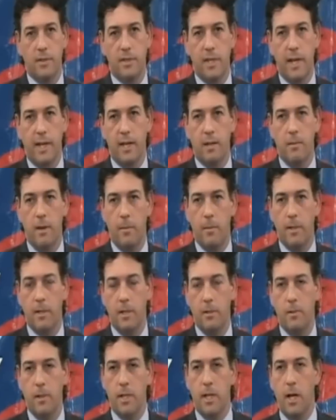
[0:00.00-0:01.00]
the Second Amendment
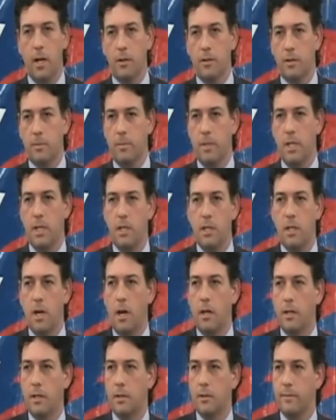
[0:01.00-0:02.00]
had been held to be
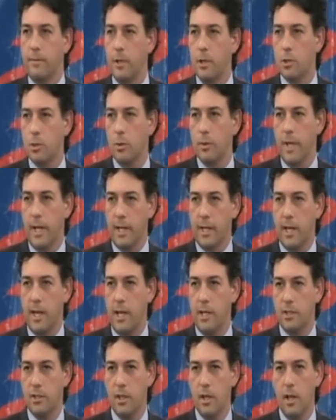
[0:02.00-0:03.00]
non individual in that
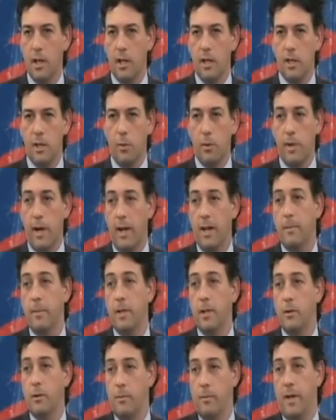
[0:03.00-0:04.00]
case, there would not have
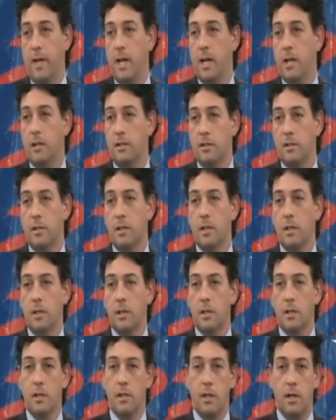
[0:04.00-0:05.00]
been a remand.
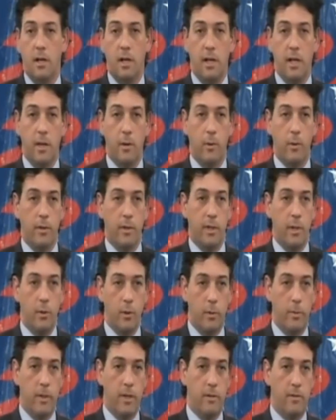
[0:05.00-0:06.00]
Uh, it, would, it
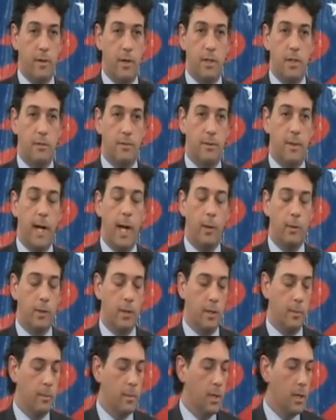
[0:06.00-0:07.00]
would have been a very different
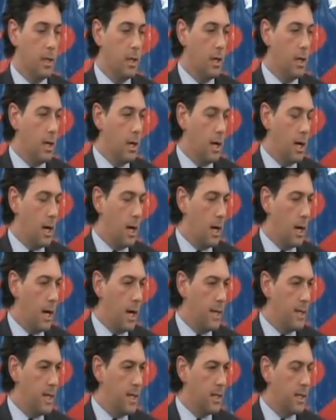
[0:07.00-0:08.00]
outcome. Uh,
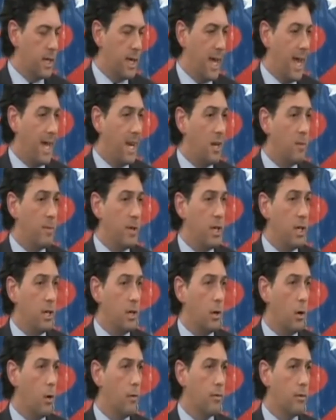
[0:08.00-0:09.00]
and then, can it
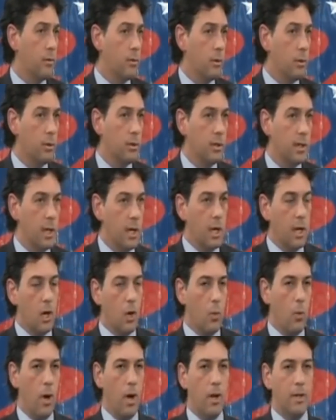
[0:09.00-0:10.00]
be overruled?
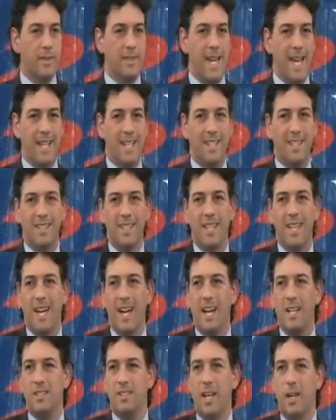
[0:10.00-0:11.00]
Well, technically,
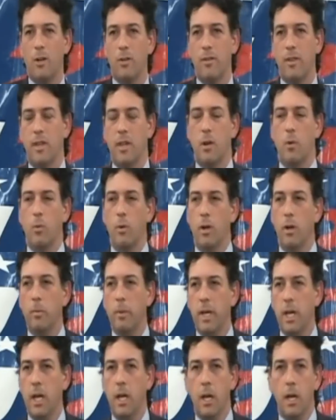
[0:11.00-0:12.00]
yes. I don't think it will
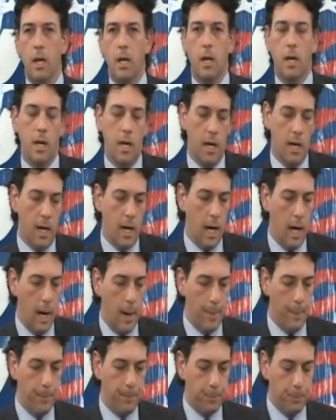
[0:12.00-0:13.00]
be.
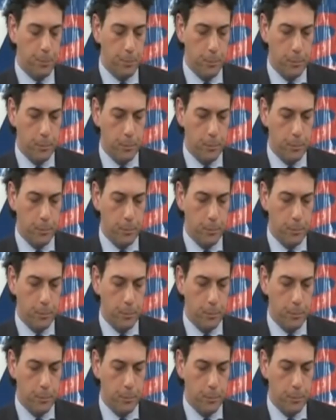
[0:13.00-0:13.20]
Um,